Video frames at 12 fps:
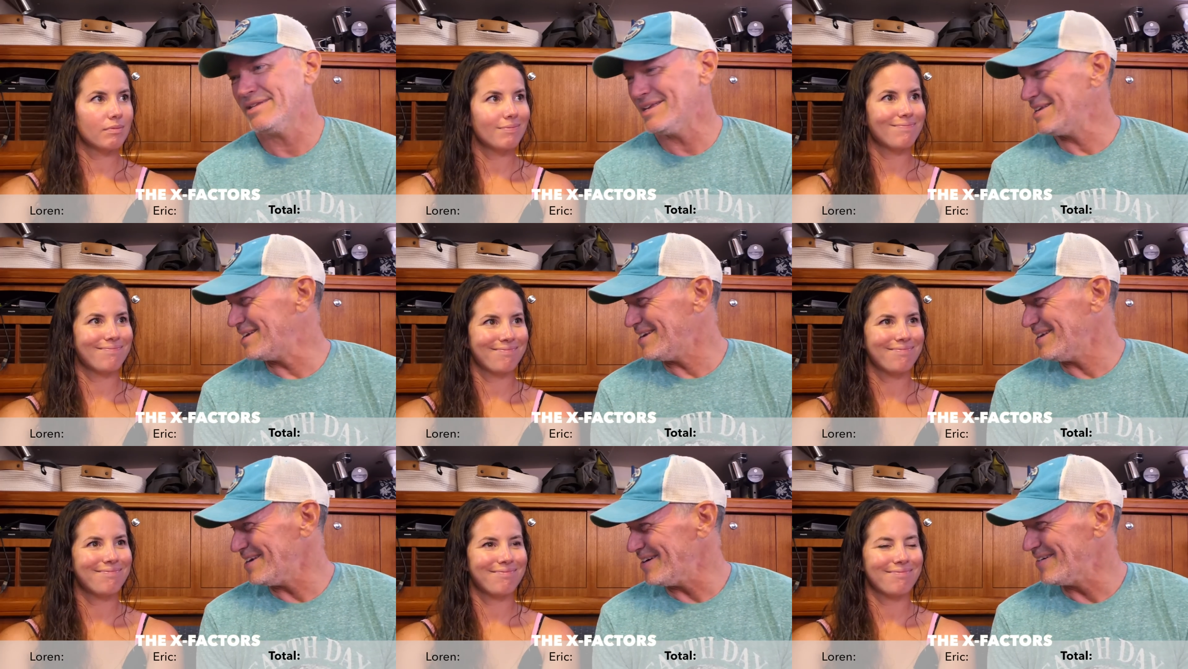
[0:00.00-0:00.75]

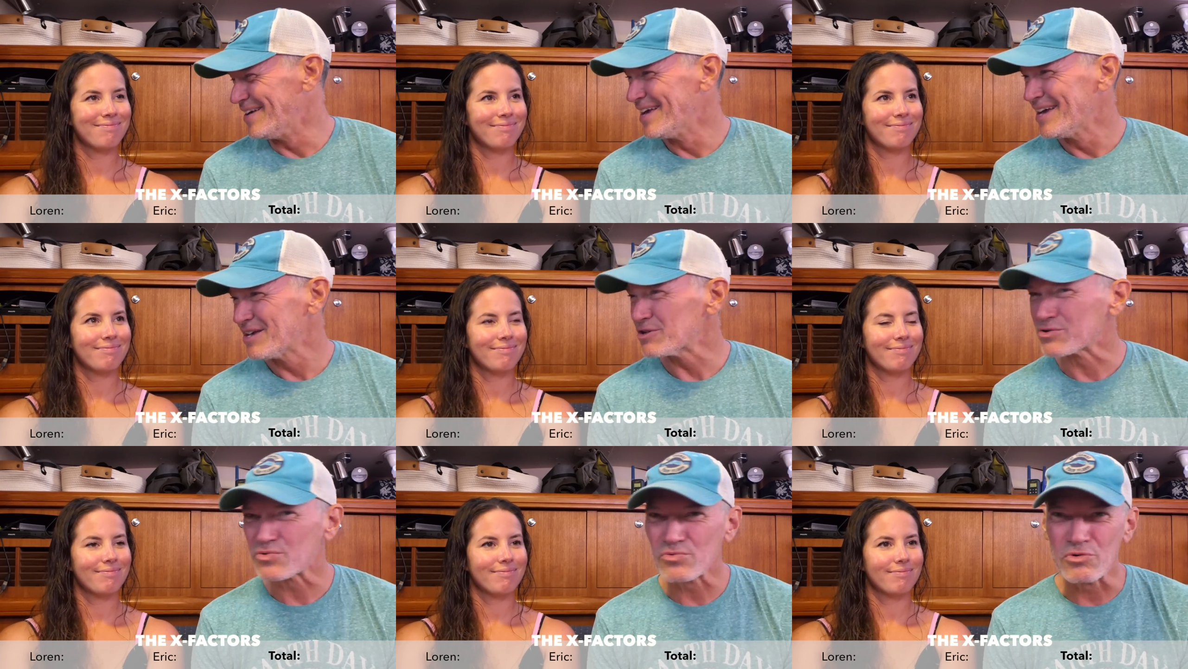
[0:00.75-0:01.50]
Speaker 1: You know,
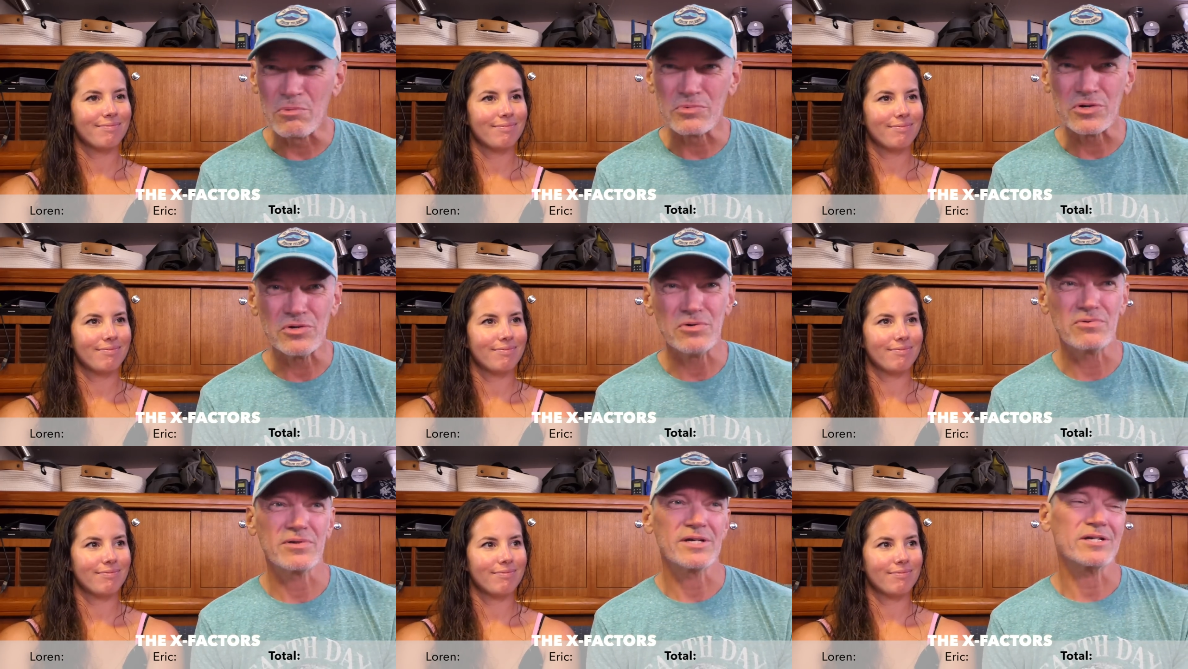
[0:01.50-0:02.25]
there's room to do
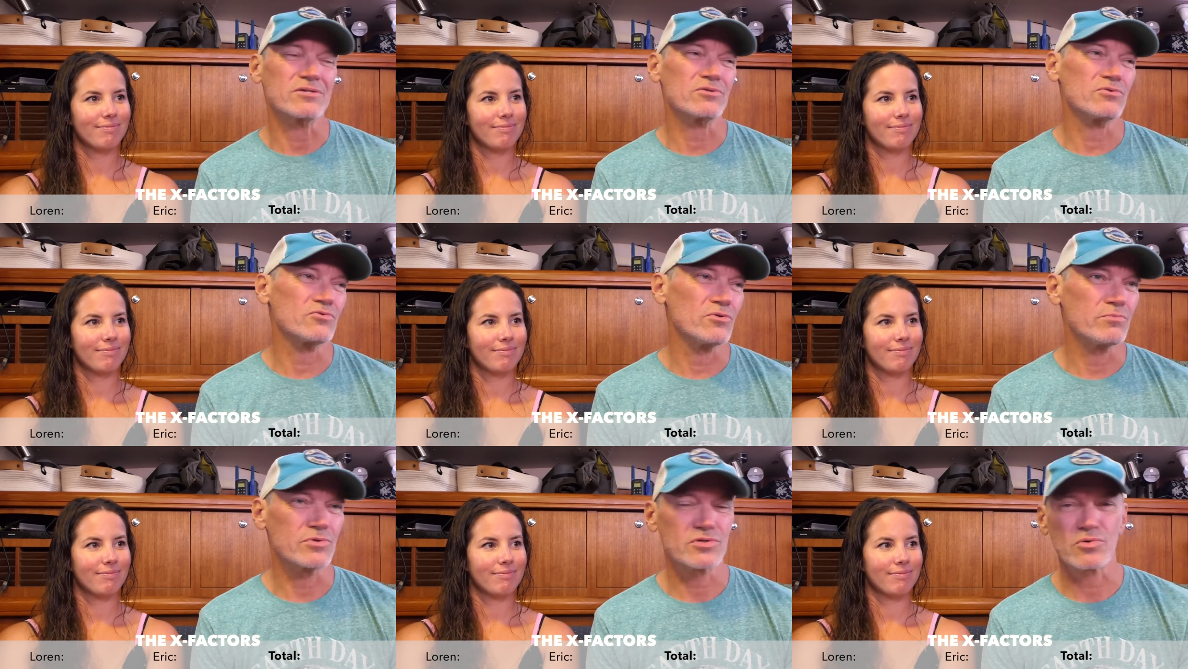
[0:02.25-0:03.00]
things. There's
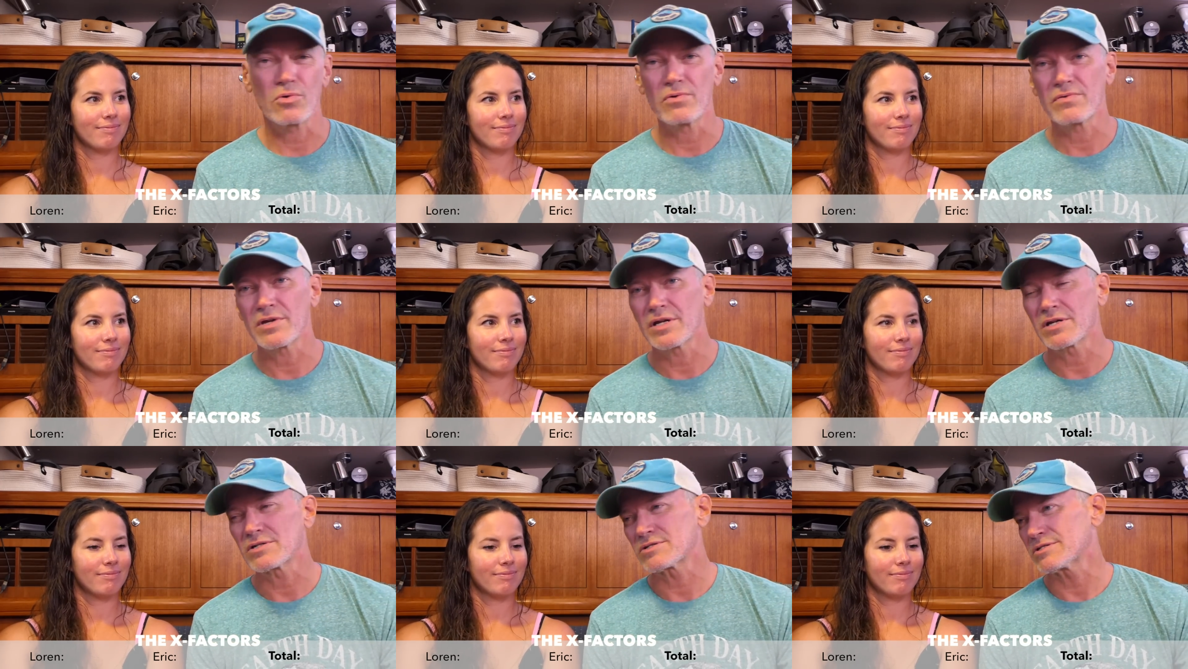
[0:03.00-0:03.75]
room to store
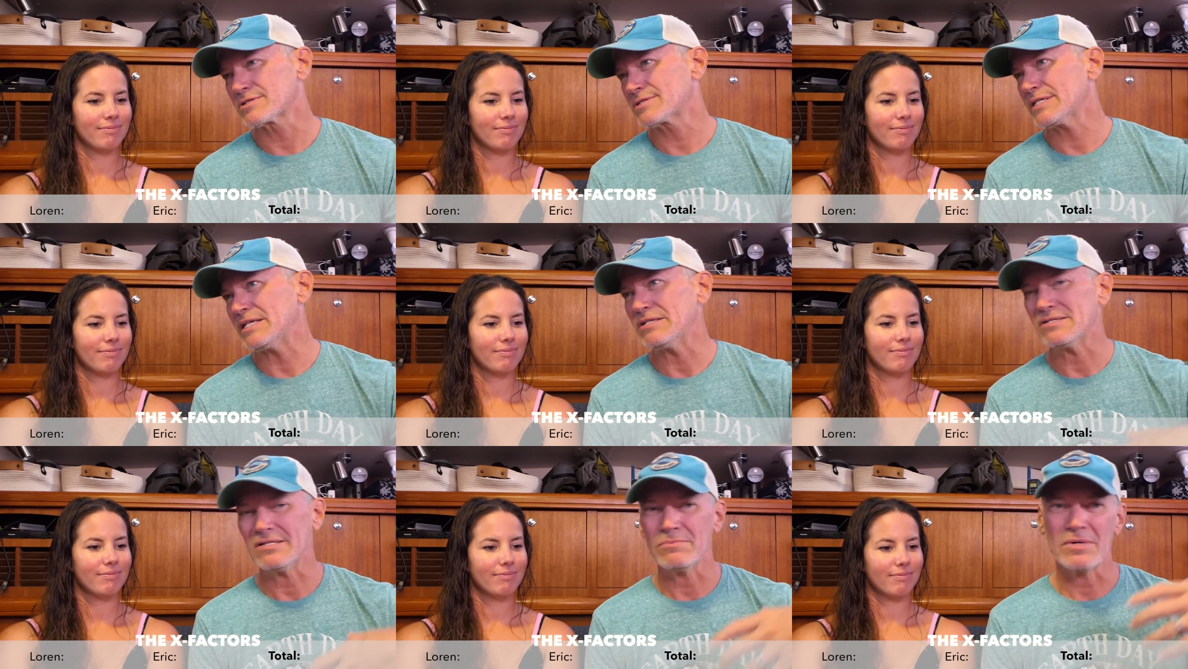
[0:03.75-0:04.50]
things. It's
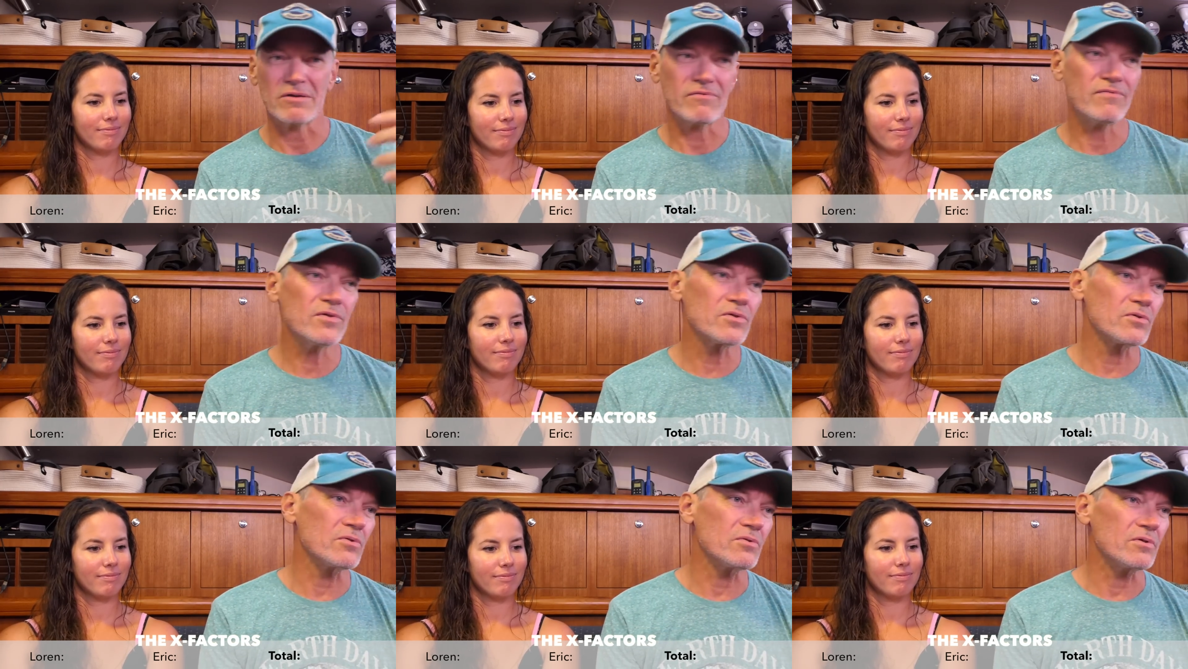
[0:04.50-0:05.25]
easy to make
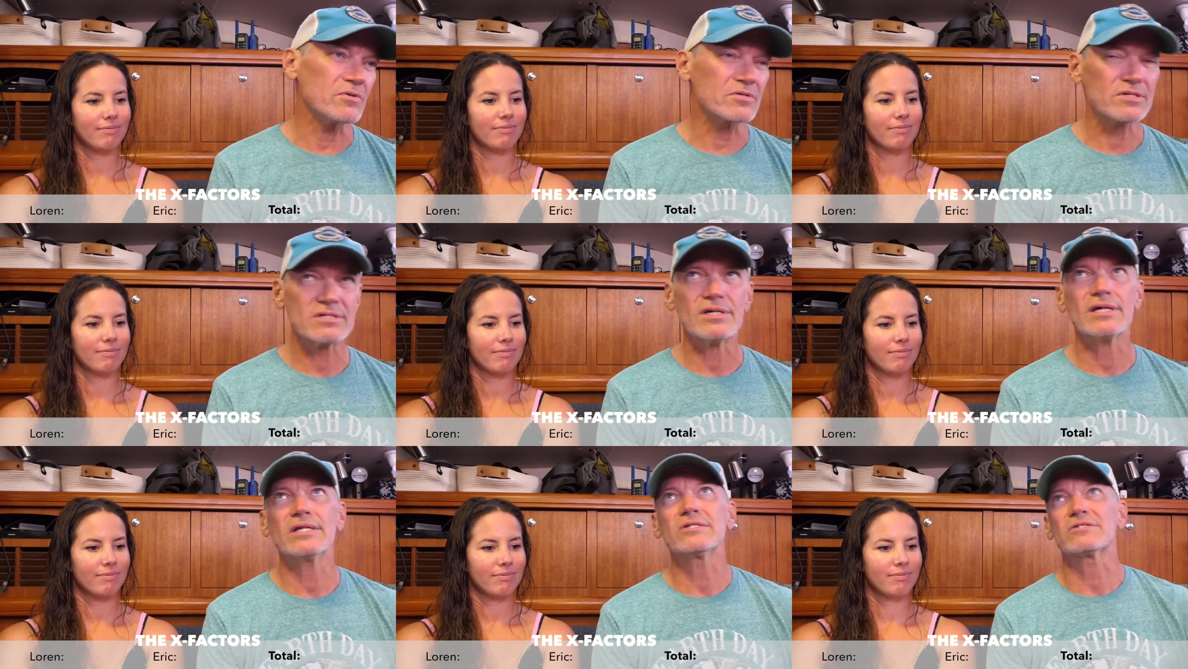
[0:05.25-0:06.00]
food. There's
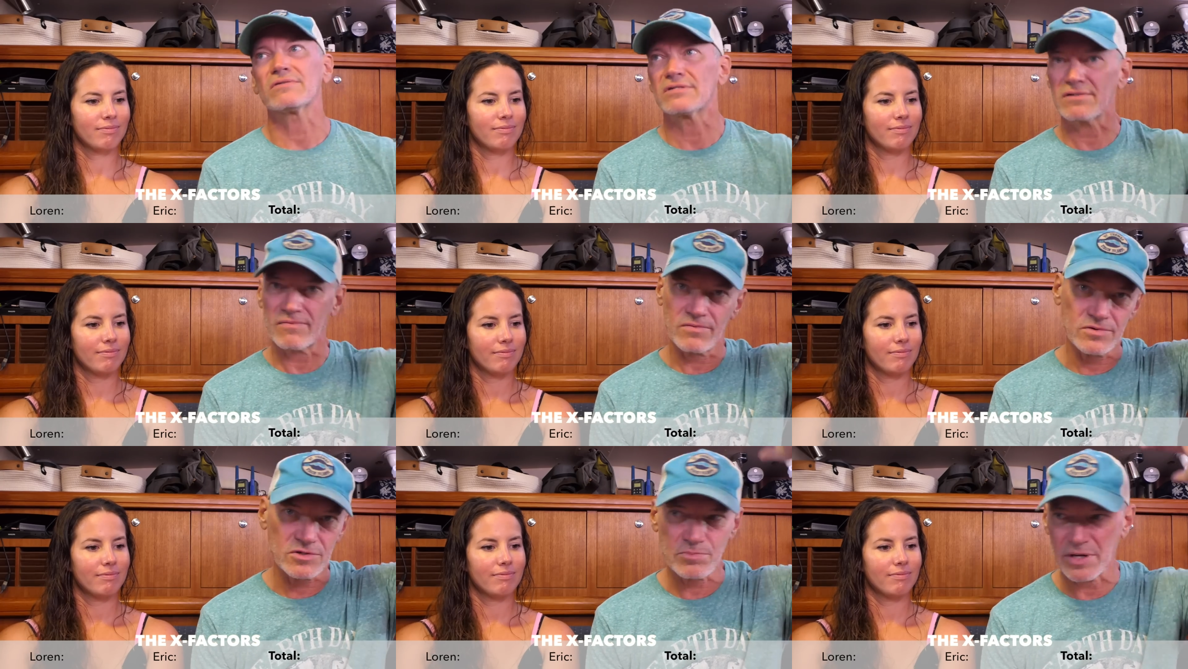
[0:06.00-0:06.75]
tons of
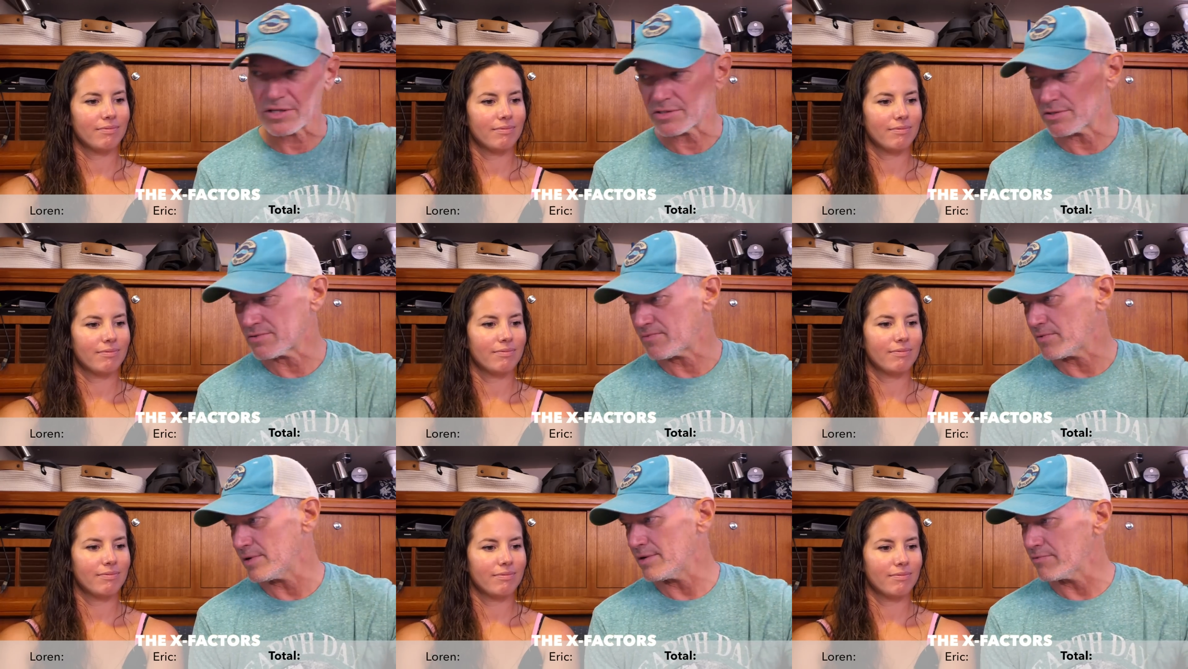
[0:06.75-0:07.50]
different spaces
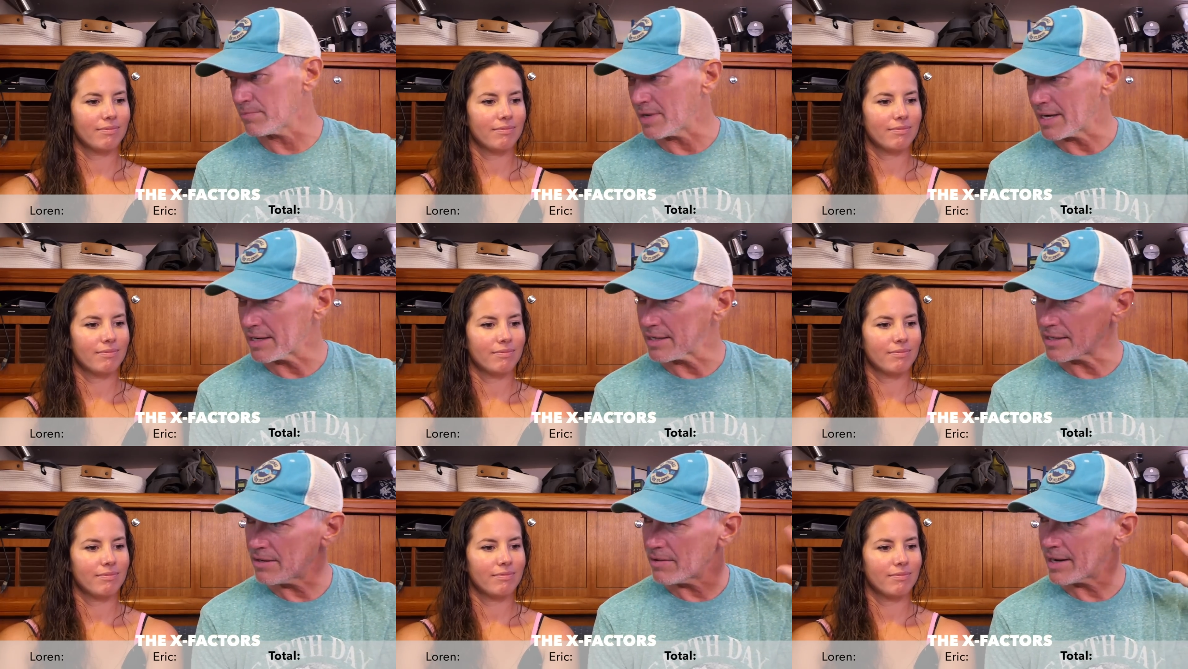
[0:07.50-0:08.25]
for everybody to
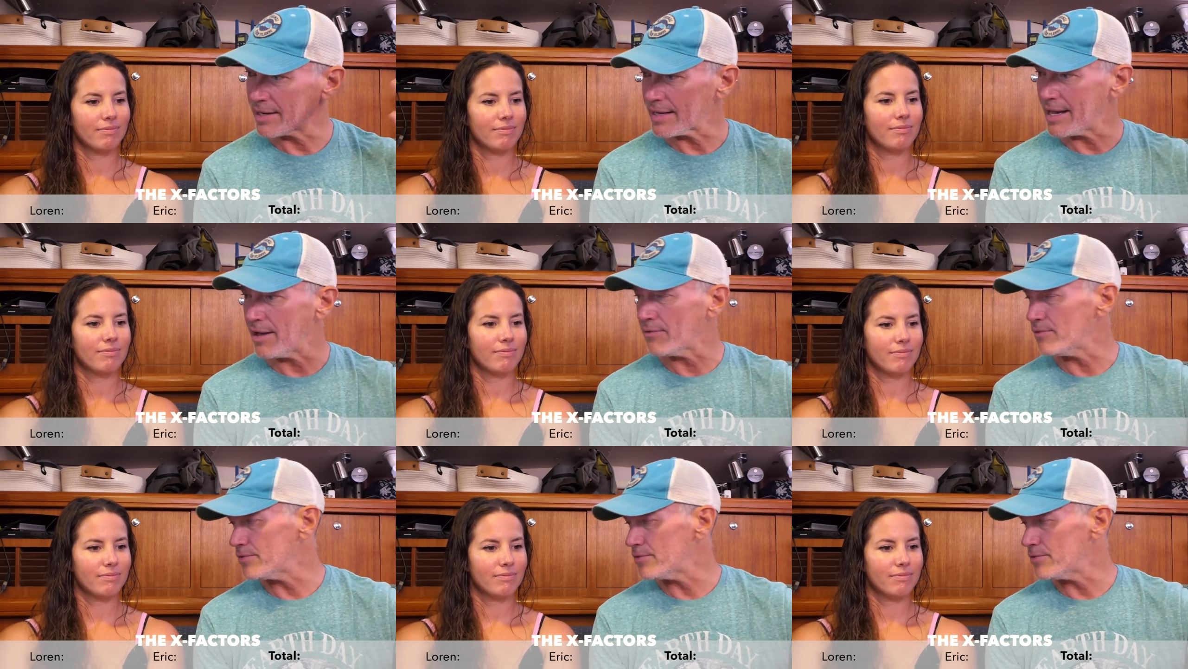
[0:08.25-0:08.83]
go hang out